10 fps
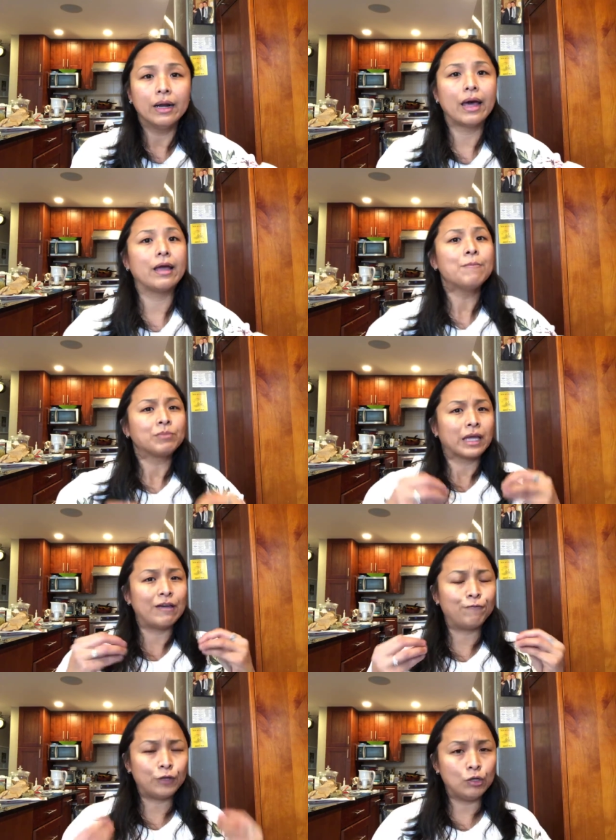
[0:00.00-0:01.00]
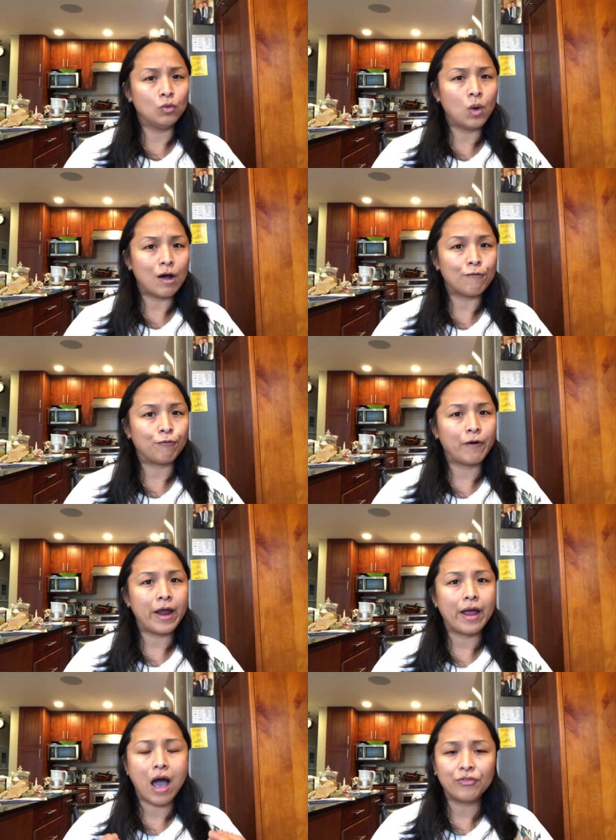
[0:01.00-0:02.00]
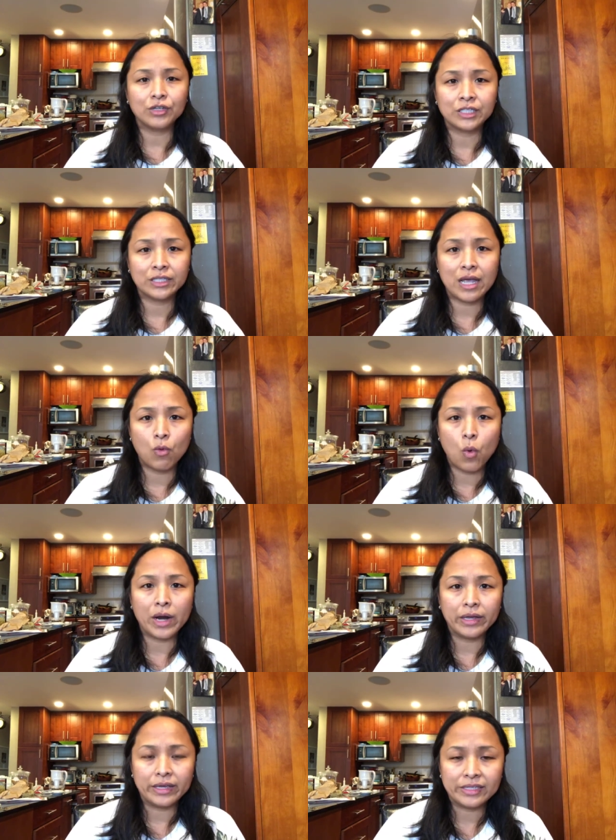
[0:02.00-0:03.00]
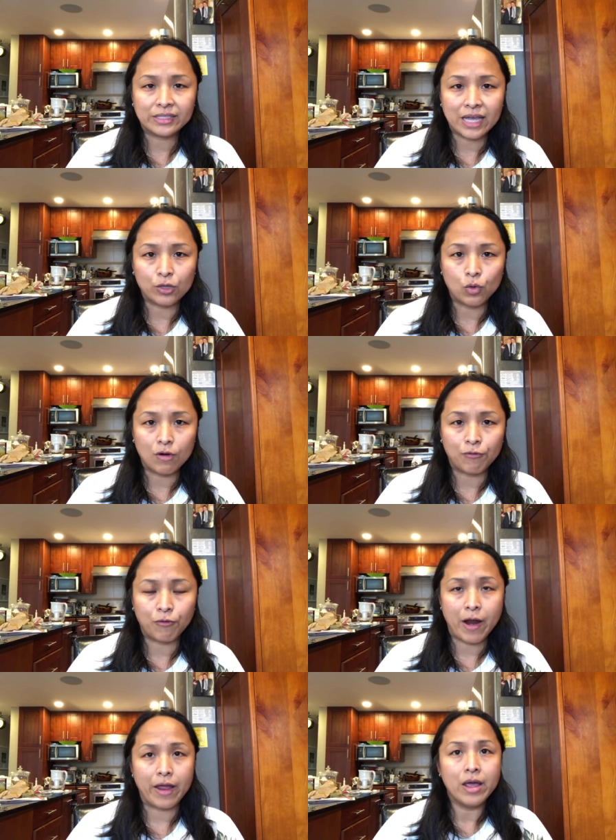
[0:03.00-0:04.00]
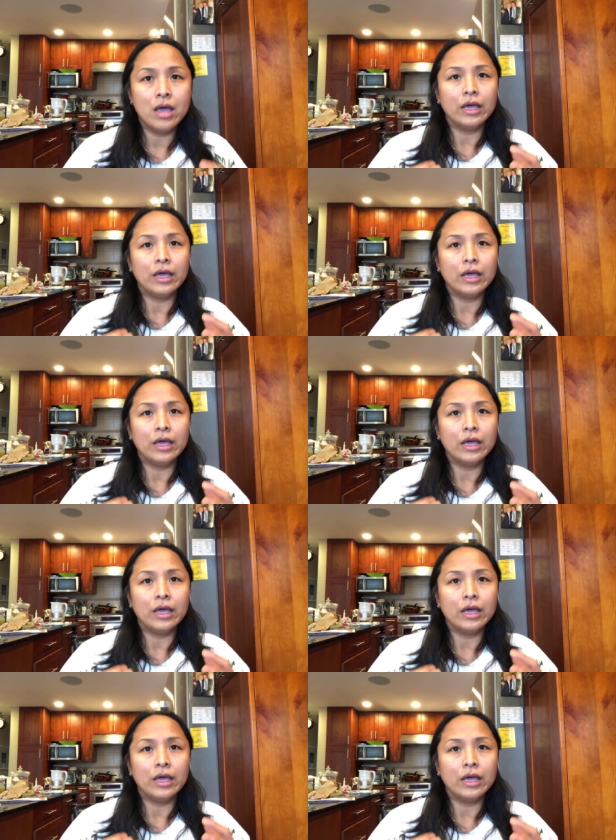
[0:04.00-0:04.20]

Like, if you are afraid, understand what it is that you're afraid.